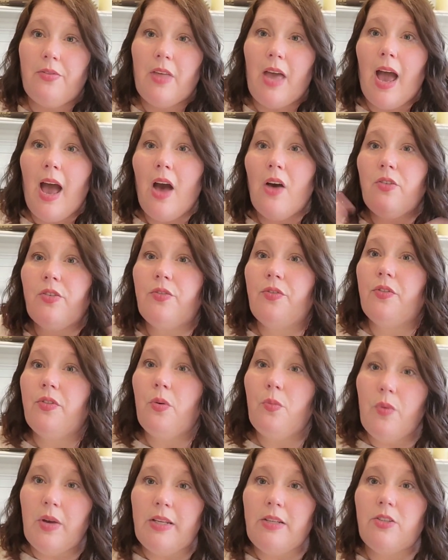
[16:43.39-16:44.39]
the house for
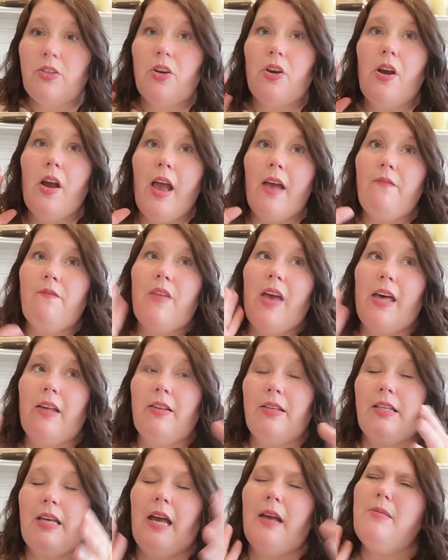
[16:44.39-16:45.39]
the winter and
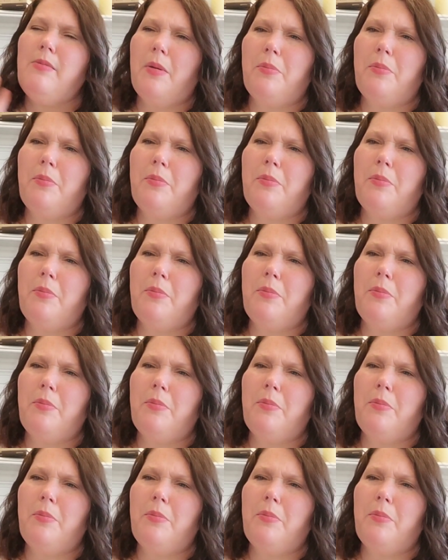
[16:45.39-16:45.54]
Valentine's.